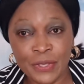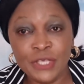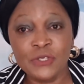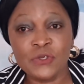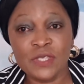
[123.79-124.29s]

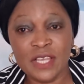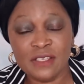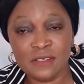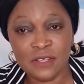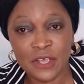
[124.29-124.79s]
In
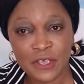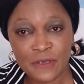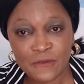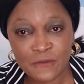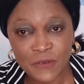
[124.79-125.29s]
today's
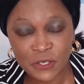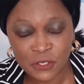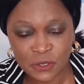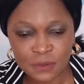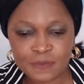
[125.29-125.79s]

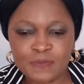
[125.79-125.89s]
video,